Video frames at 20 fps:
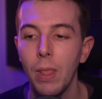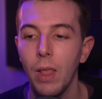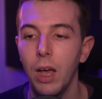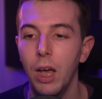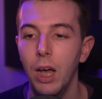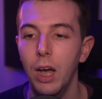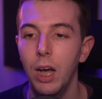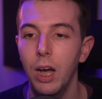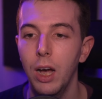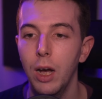
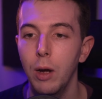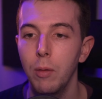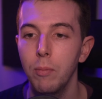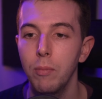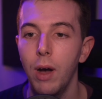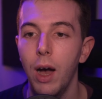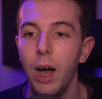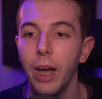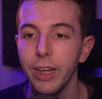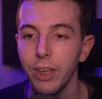
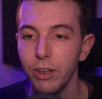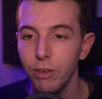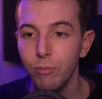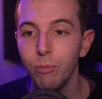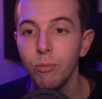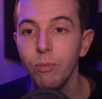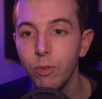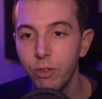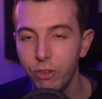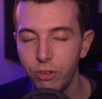I
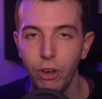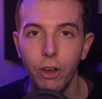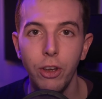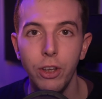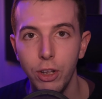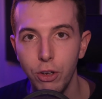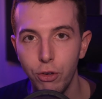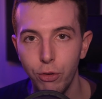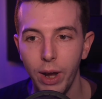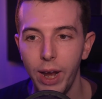can show you
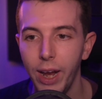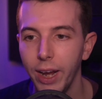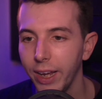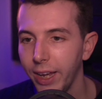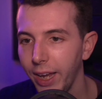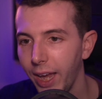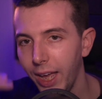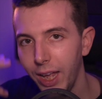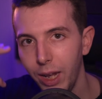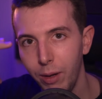the track
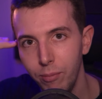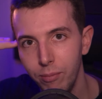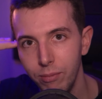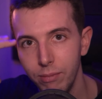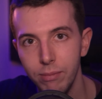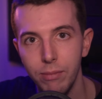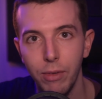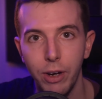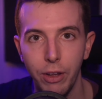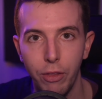and
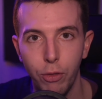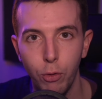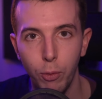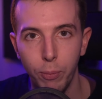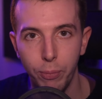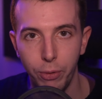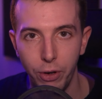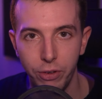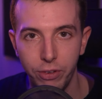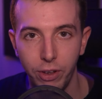my
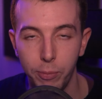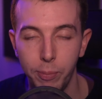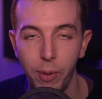thought process